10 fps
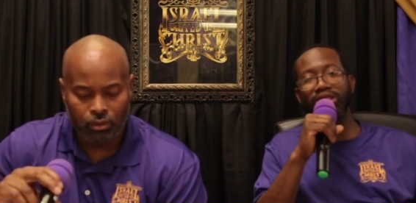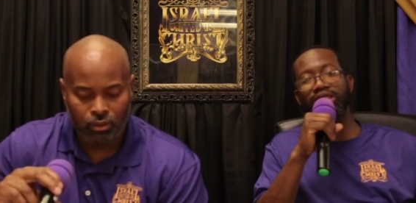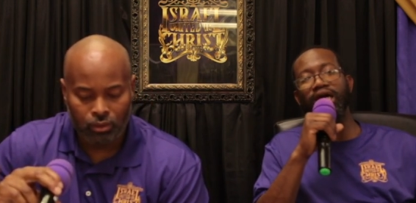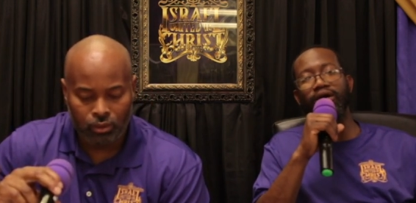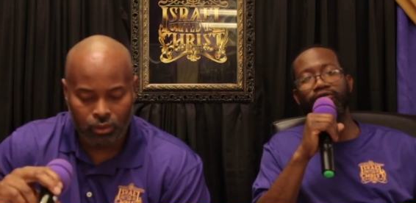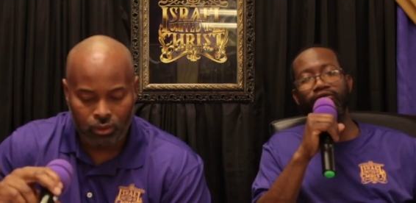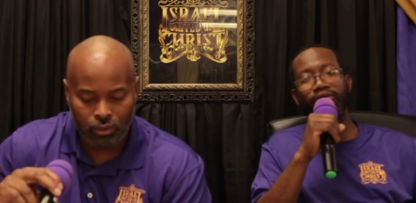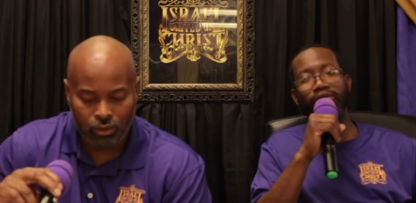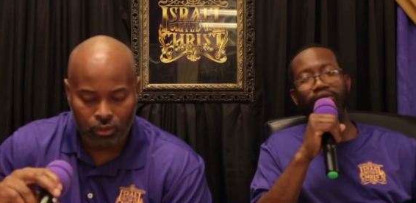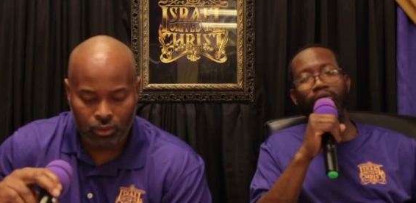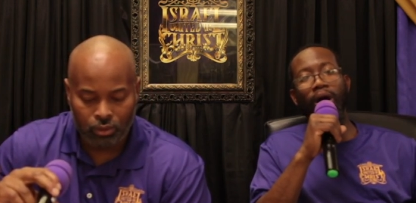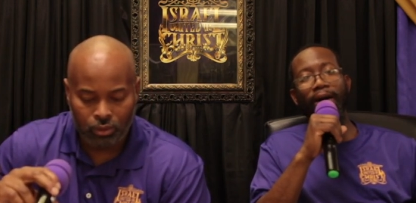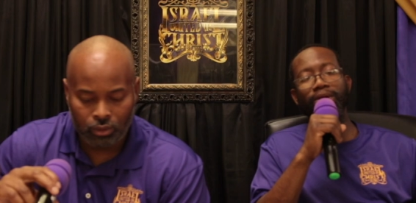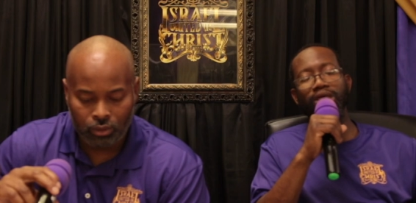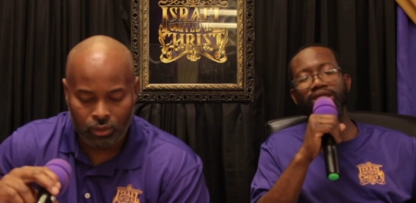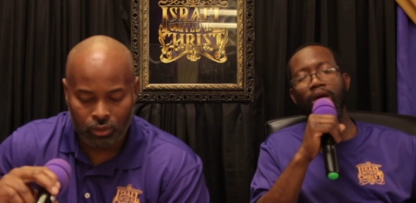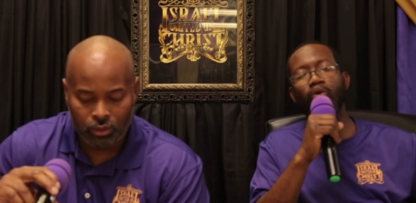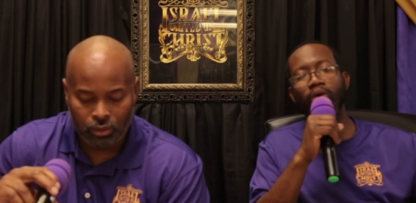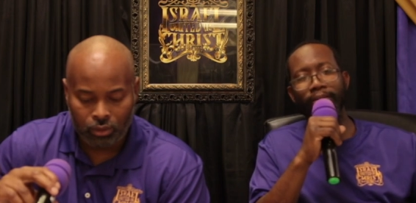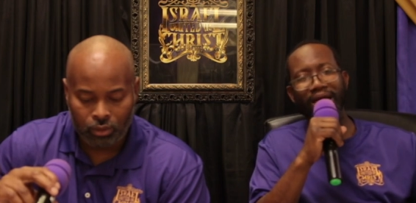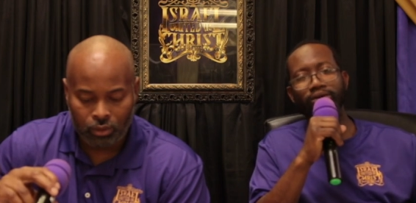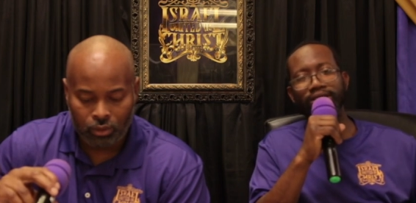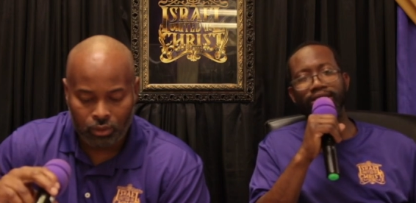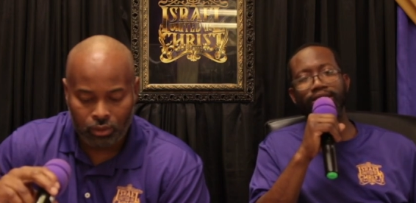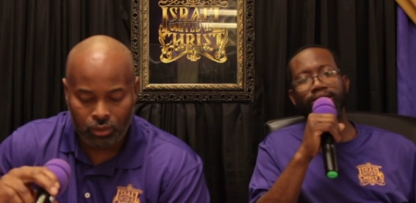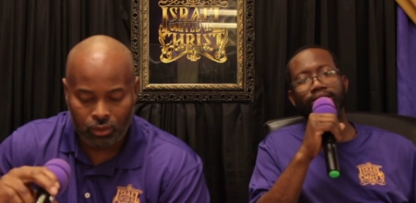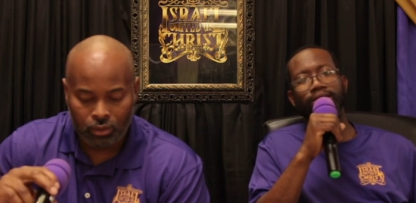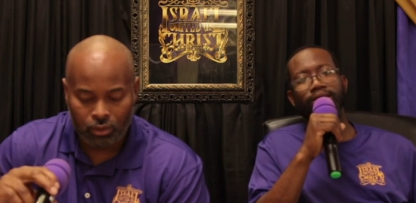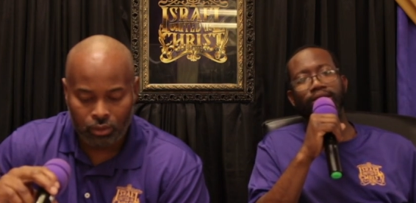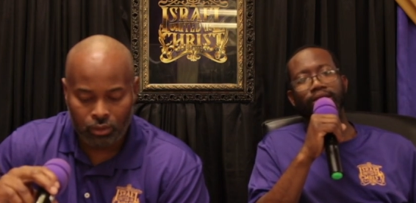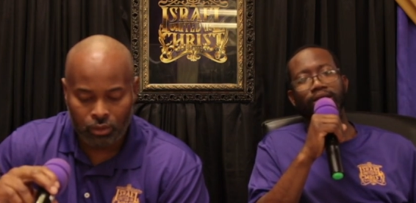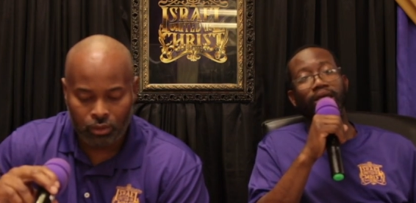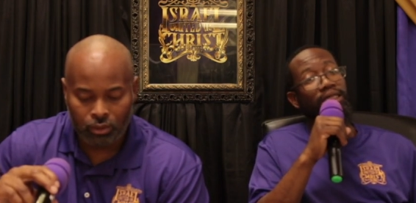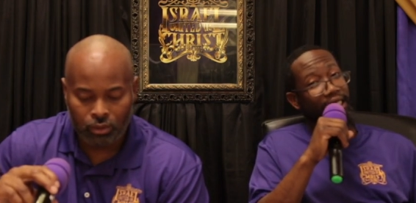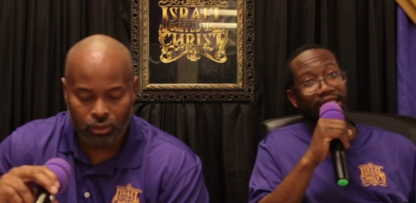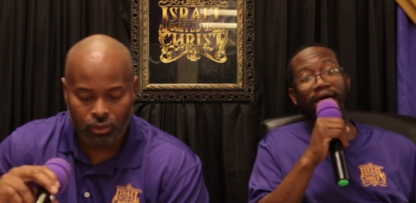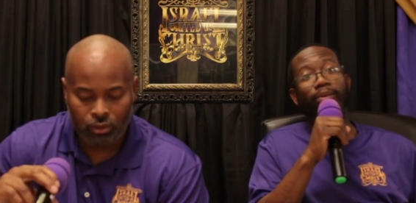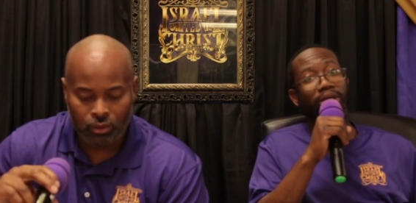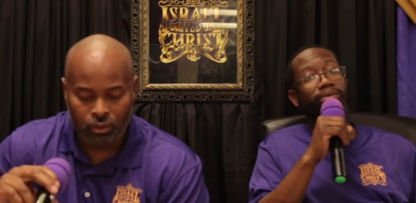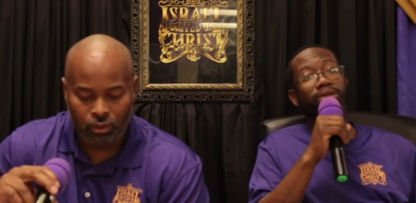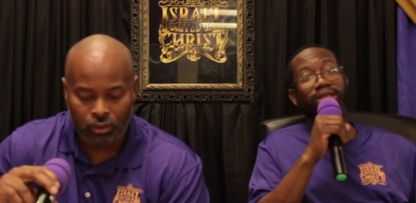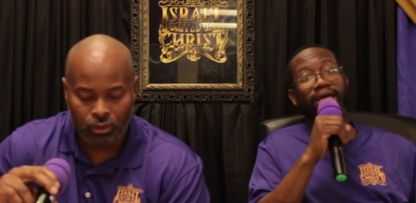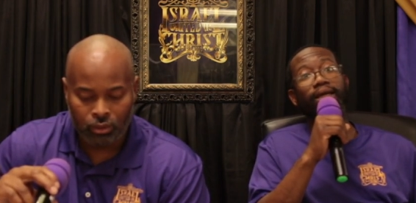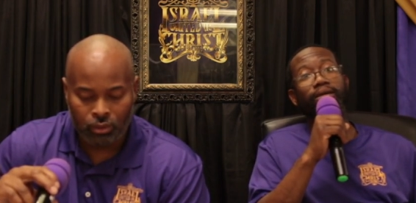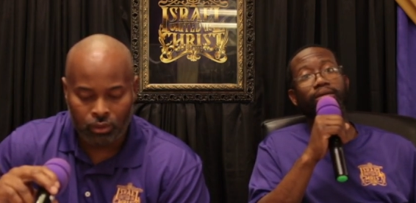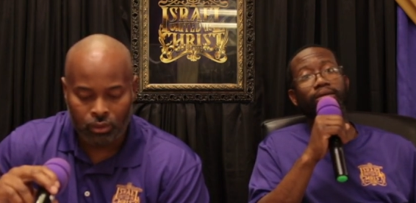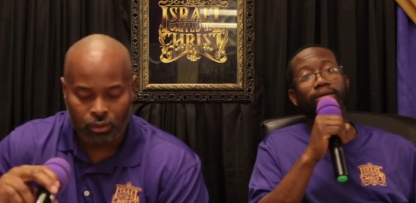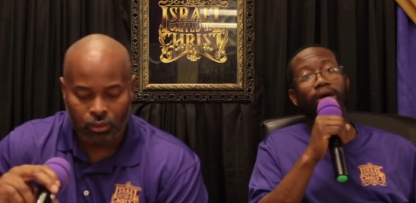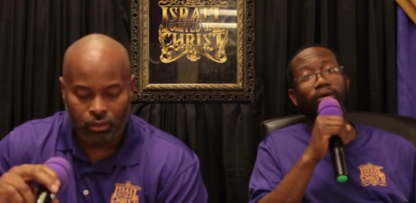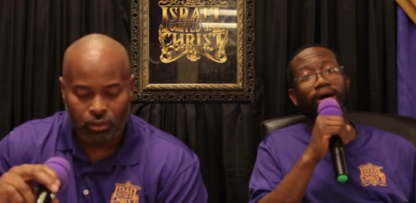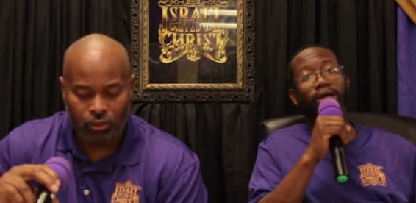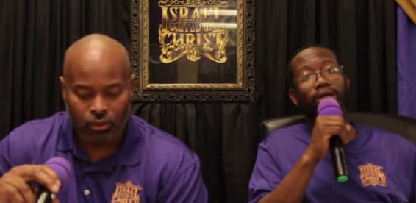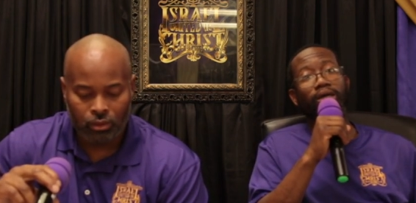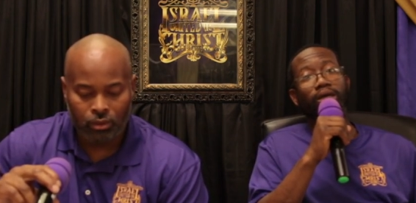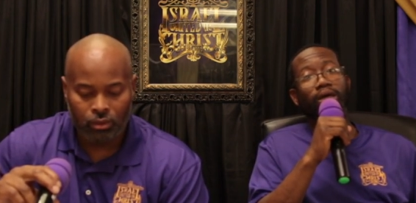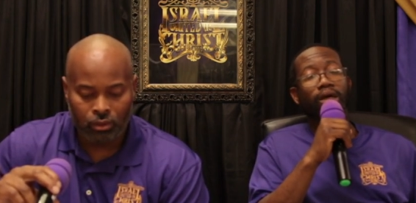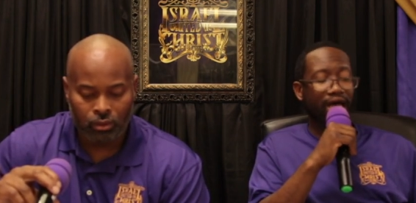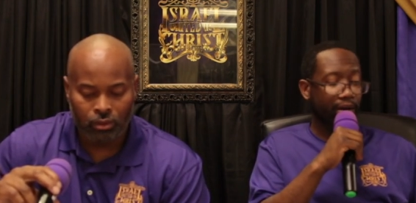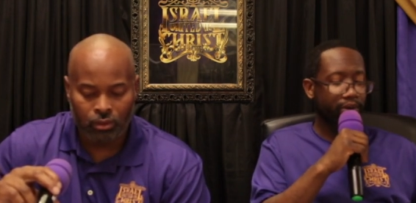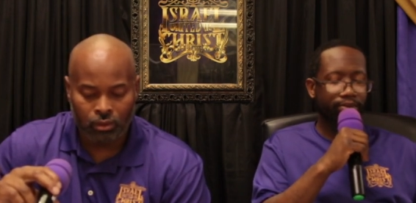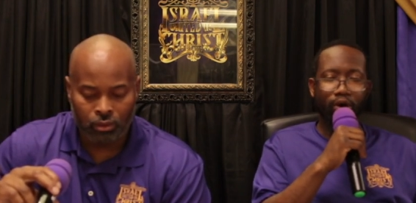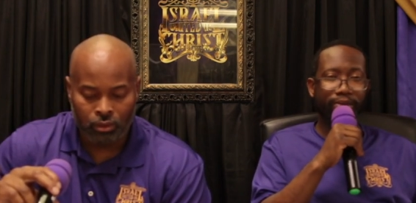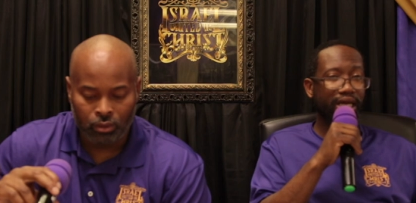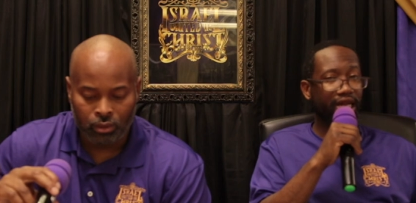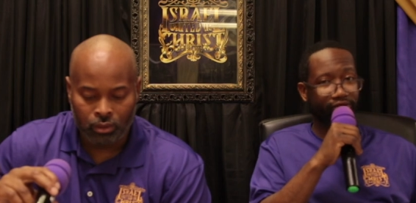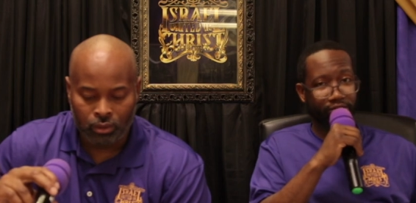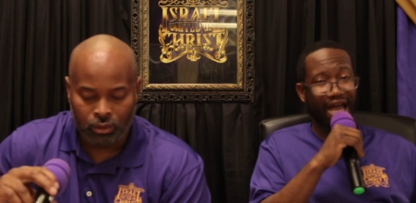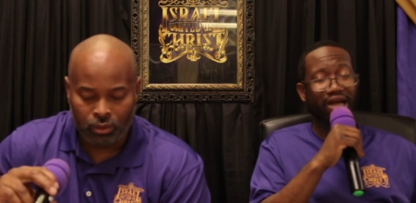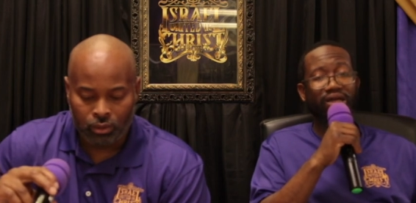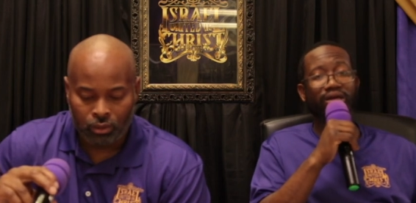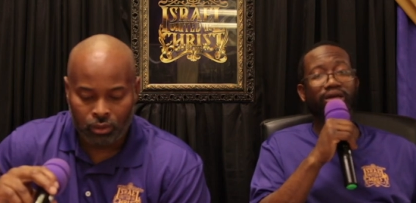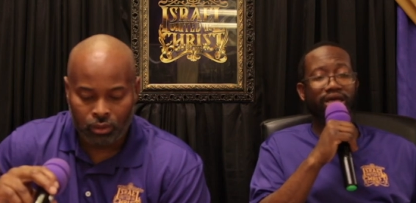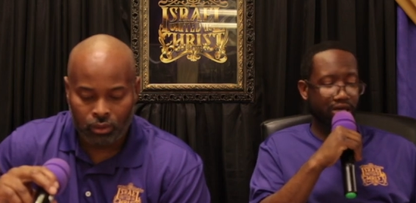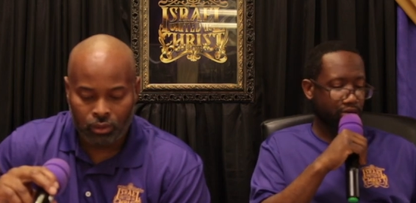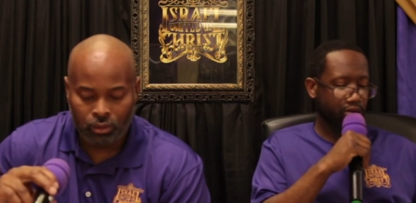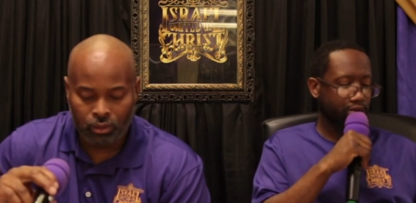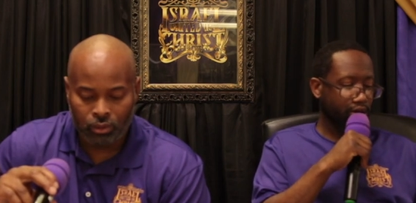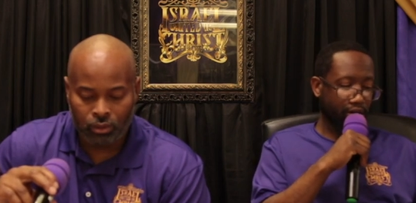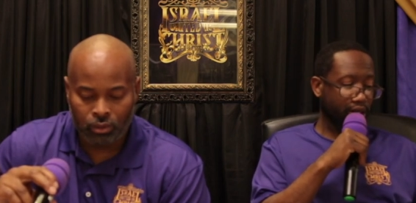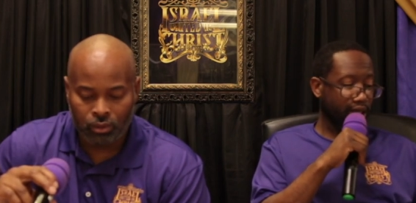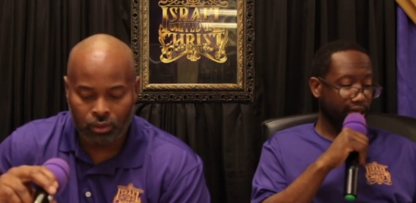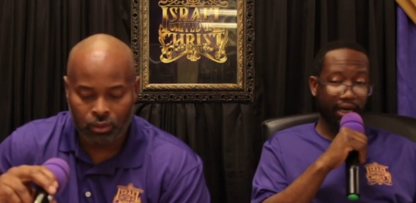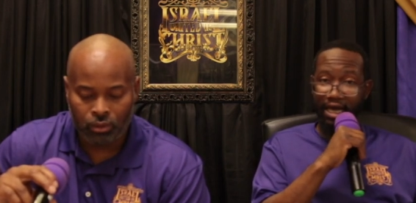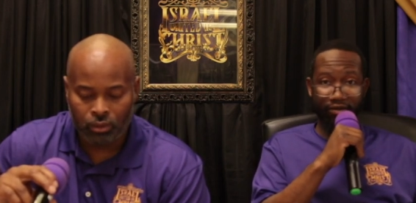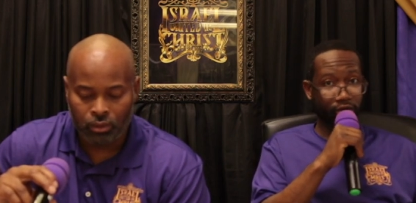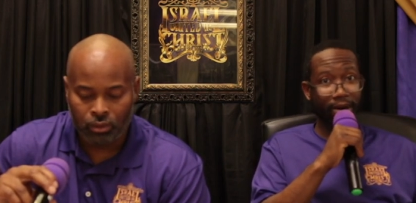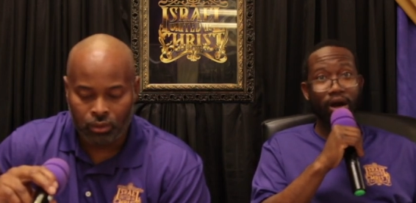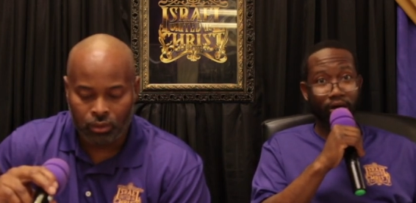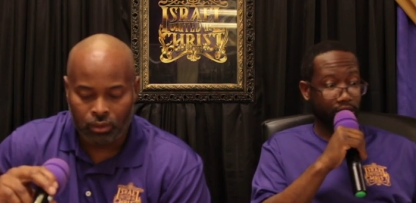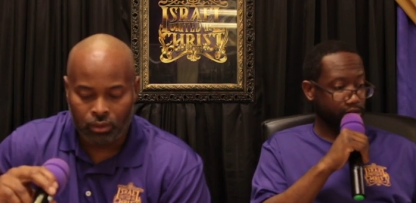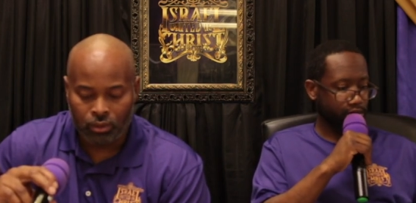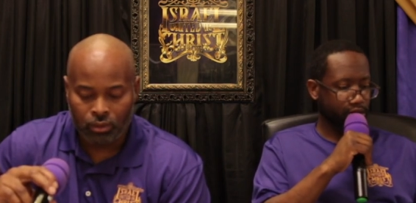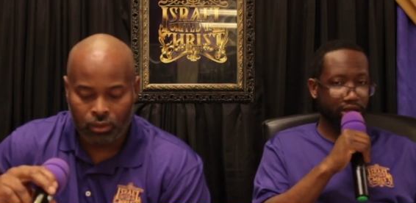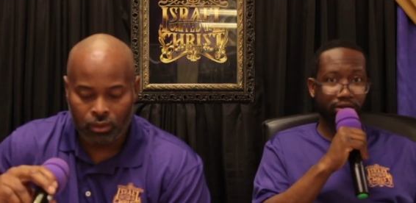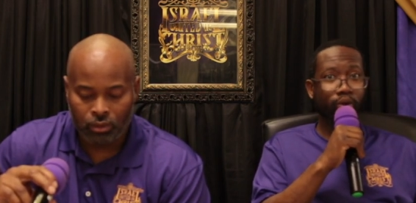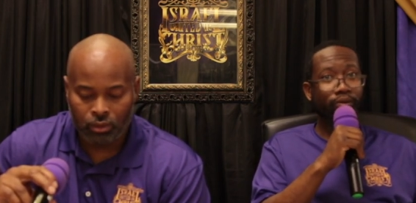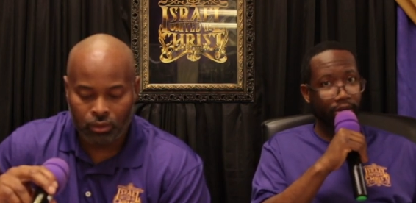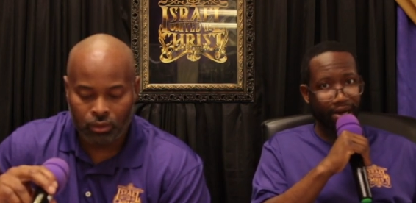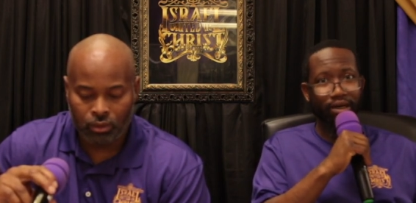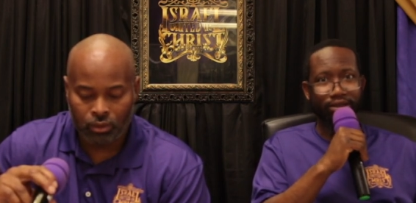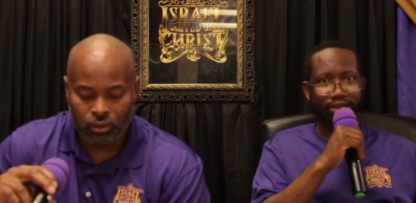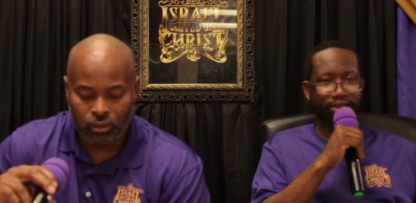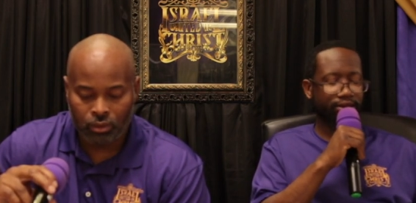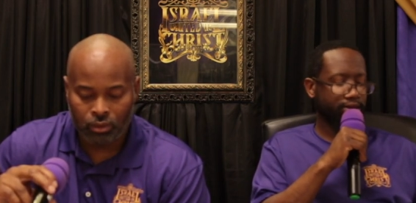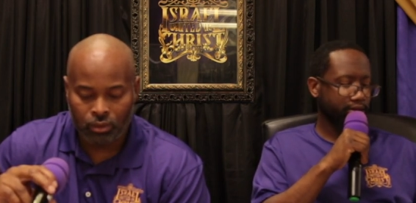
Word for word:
Speaker 1: to death. Why? Because they were rebellious. That's our people today. All right. A lot of people going to be left back here in the land of America because we're rebellious.